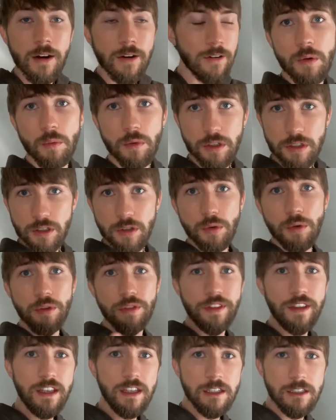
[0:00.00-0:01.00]
One cool
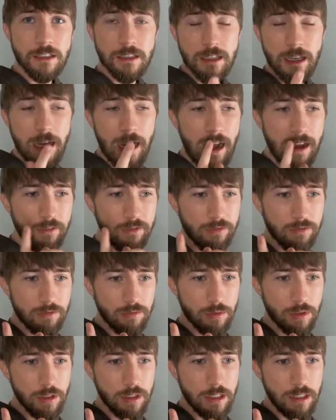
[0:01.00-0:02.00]
thing is that I've
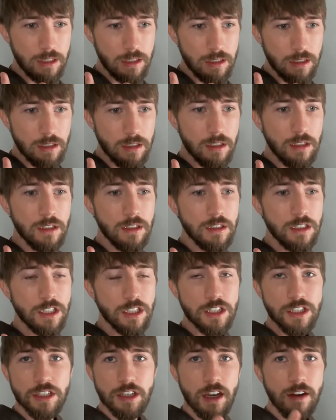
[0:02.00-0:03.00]
really
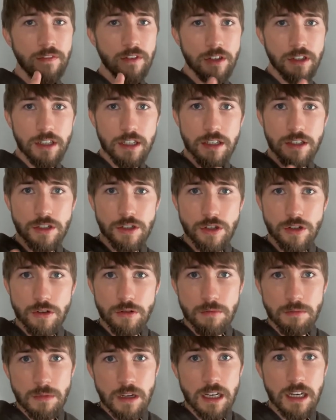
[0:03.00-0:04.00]
discovered this new
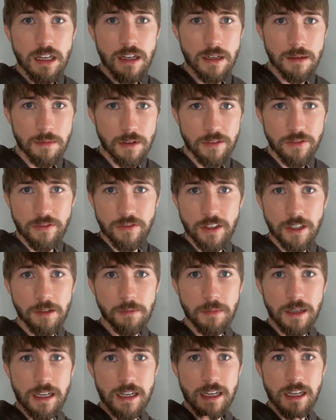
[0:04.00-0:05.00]
medium of
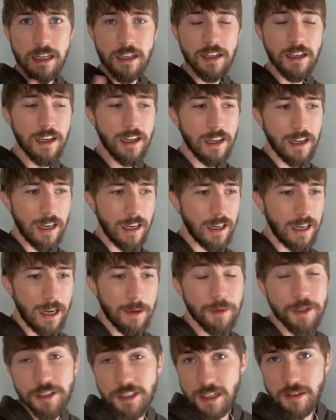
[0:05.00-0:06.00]
filmmaking and how
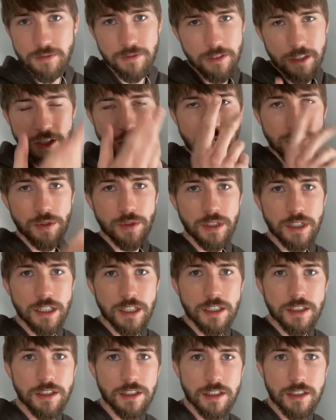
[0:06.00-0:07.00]
much I've enjoyed
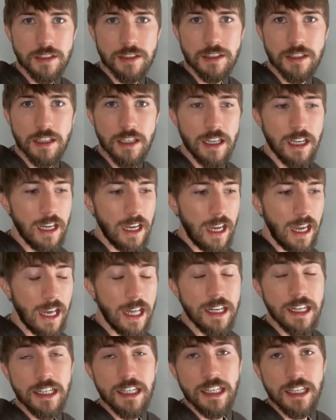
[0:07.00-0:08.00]
just
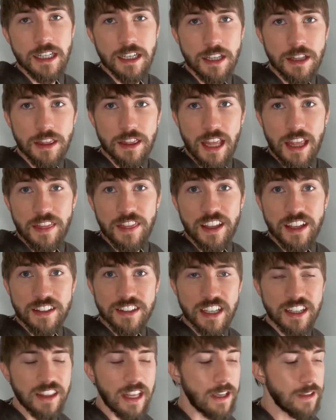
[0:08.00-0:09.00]
editing and things like
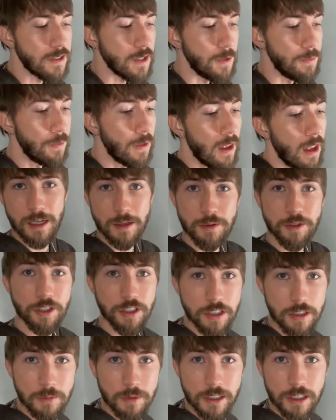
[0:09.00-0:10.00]
that. So I'm sure you'll
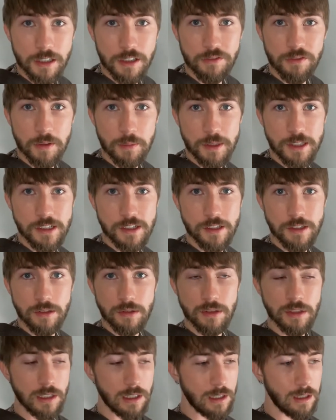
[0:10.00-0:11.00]
be hearing from me soon.
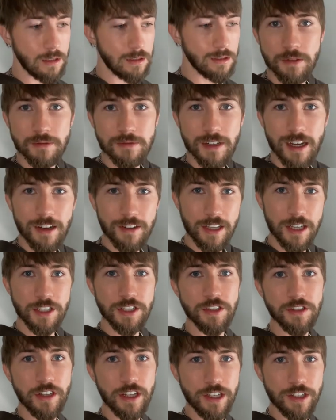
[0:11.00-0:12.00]
I'll catch you
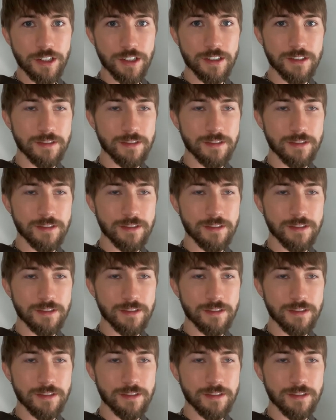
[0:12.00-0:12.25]
later.